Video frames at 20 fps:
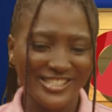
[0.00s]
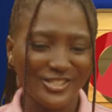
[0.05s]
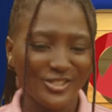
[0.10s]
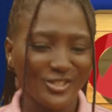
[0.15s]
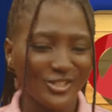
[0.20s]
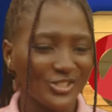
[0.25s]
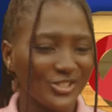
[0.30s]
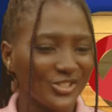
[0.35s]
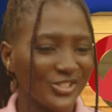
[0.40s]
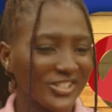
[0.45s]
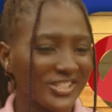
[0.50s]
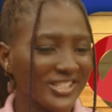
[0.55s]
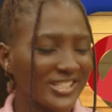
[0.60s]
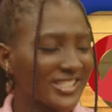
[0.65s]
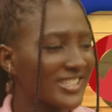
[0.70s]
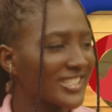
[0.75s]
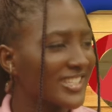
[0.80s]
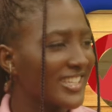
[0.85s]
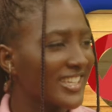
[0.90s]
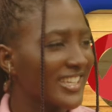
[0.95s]
is not
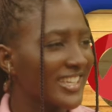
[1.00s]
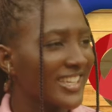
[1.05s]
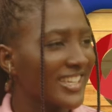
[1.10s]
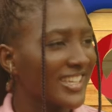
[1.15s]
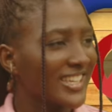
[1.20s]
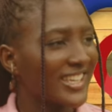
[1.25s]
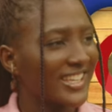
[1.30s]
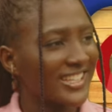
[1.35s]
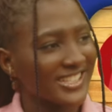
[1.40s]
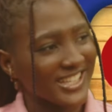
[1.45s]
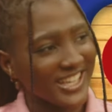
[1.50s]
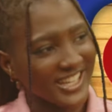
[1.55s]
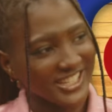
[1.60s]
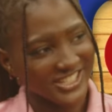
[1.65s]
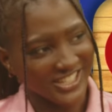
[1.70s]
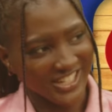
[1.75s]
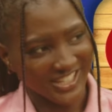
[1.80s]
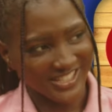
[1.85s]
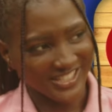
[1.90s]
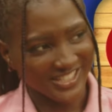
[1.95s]
just a
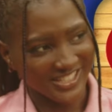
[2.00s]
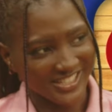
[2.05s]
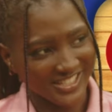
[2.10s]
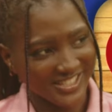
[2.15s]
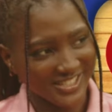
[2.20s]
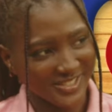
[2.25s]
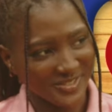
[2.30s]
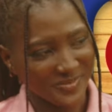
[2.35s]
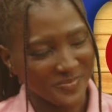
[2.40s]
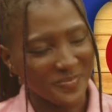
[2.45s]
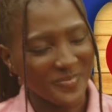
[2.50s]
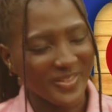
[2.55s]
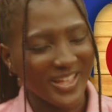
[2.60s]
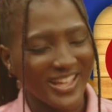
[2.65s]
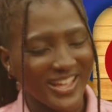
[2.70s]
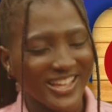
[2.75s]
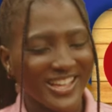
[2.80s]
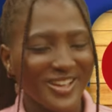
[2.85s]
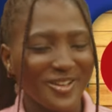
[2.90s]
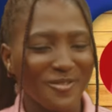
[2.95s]
sketch artist,
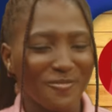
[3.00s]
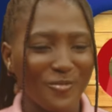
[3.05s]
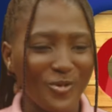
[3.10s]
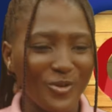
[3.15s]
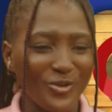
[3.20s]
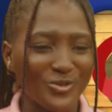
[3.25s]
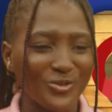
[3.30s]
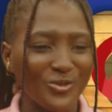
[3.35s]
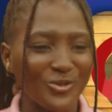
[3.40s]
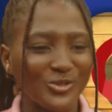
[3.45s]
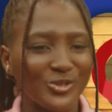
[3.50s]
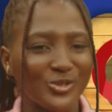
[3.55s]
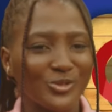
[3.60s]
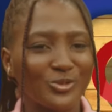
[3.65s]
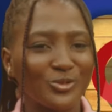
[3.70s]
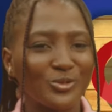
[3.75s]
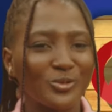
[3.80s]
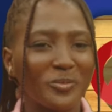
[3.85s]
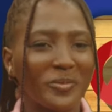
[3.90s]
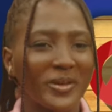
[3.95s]
but you
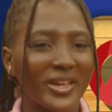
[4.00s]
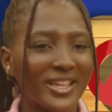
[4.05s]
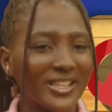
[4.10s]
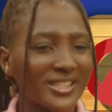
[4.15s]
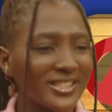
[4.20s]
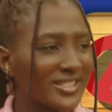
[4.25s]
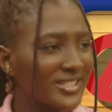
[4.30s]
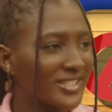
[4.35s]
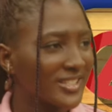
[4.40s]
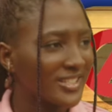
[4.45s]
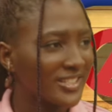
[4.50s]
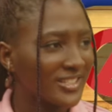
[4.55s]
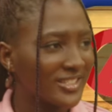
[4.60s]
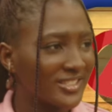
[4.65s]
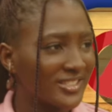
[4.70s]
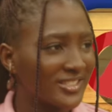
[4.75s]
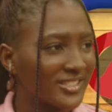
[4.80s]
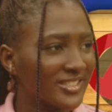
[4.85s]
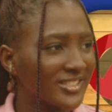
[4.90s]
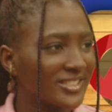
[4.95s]
also do
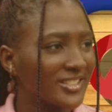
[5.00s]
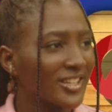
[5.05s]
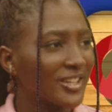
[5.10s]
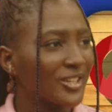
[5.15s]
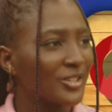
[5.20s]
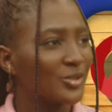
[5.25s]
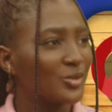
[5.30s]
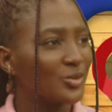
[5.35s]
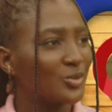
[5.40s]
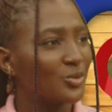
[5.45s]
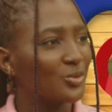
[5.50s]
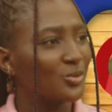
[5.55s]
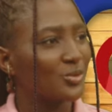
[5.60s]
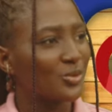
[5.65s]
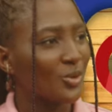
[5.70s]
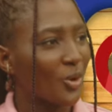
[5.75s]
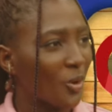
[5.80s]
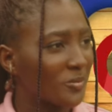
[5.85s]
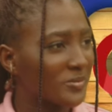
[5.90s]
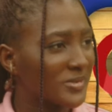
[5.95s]
paintings, you do
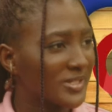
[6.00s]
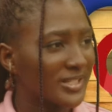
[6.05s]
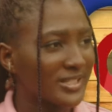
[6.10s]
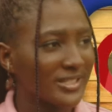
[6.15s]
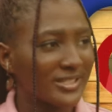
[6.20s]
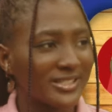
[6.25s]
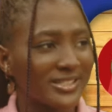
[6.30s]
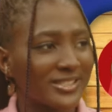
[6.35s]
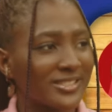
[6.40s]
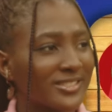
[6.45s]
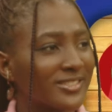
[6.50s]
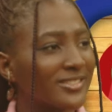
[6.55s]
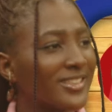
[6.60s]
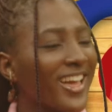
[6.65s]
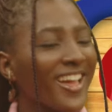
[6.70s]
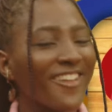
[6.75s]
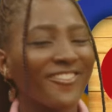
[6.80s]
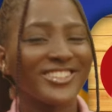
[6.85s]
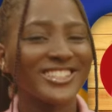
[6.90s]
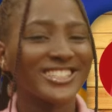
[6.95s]
sculptings,
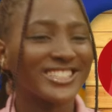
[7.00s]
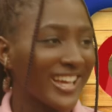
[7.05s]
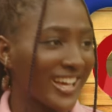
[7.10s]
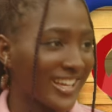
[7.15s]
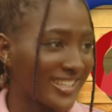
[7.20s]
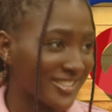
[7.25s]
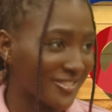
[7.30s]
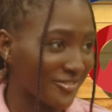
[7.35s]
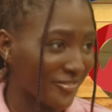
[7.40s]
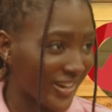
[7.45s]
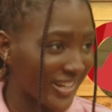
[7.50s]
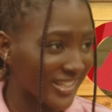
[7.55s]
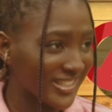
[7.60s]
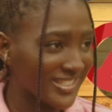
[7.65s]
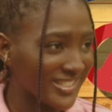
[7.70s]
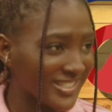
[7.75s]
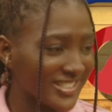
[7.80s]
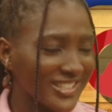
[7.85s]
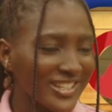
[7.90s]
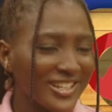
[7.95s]
everything art, right?